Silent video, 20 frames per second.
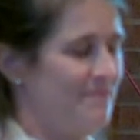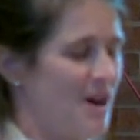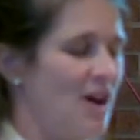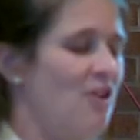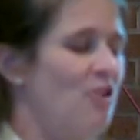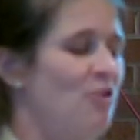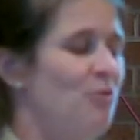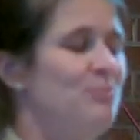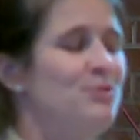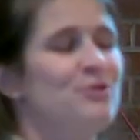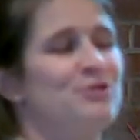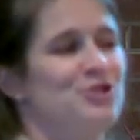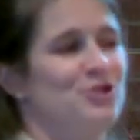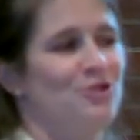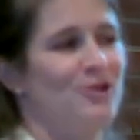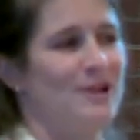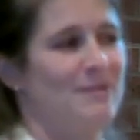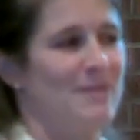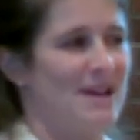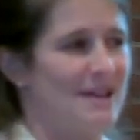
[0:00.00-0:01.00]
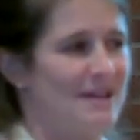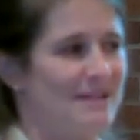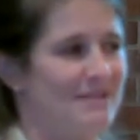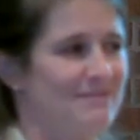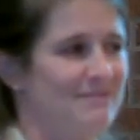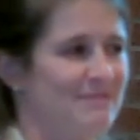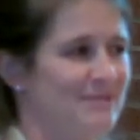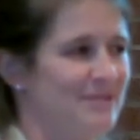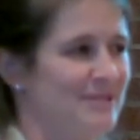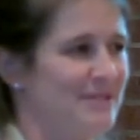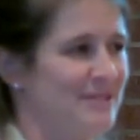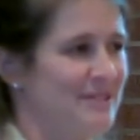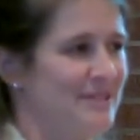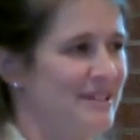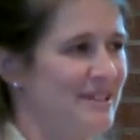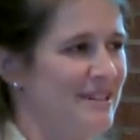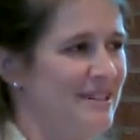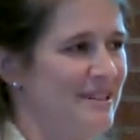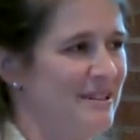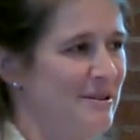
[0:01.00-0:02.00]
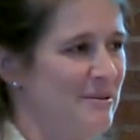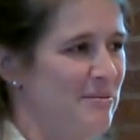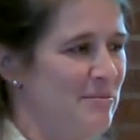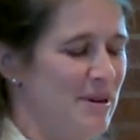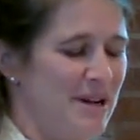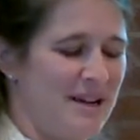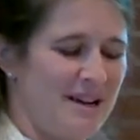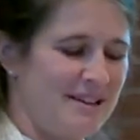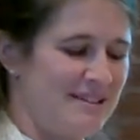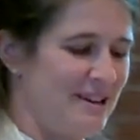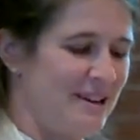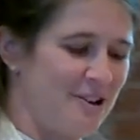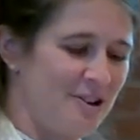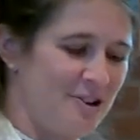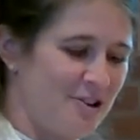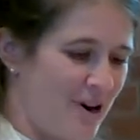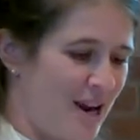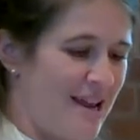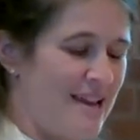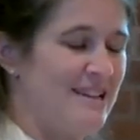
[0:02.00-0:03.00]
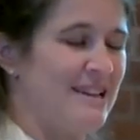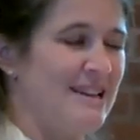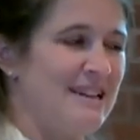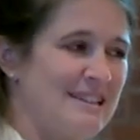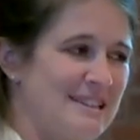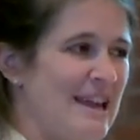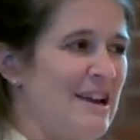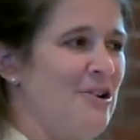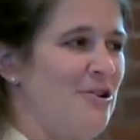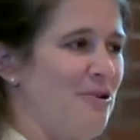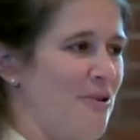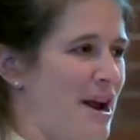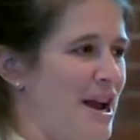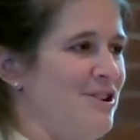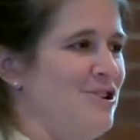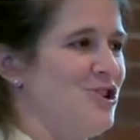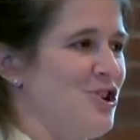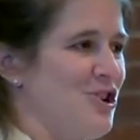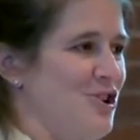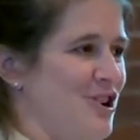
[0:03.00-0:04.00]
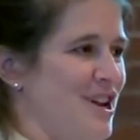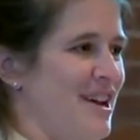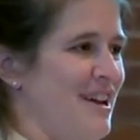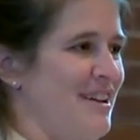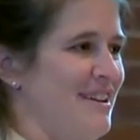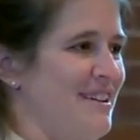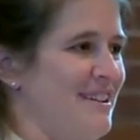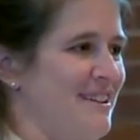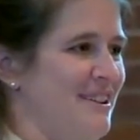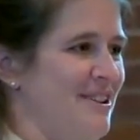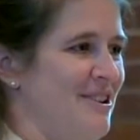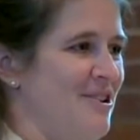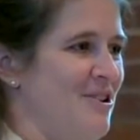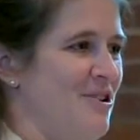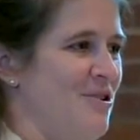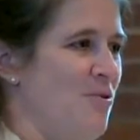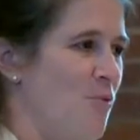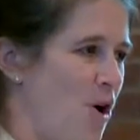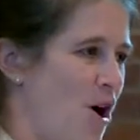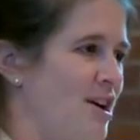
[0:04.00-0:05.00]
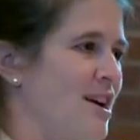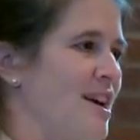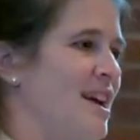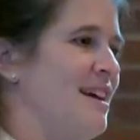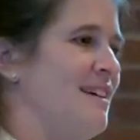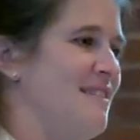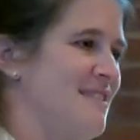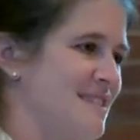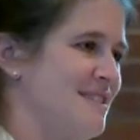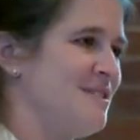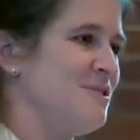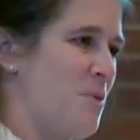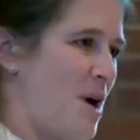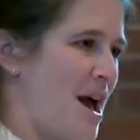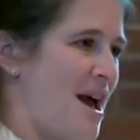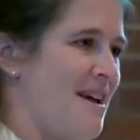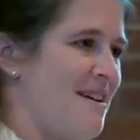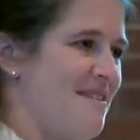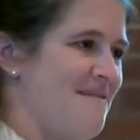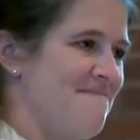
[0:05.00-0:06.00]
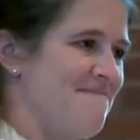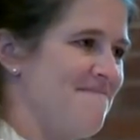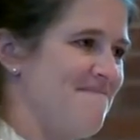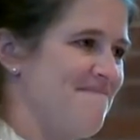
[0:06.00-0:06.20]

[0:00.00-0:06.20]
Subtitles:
I hope you'll join me because it is a great journey walking this way.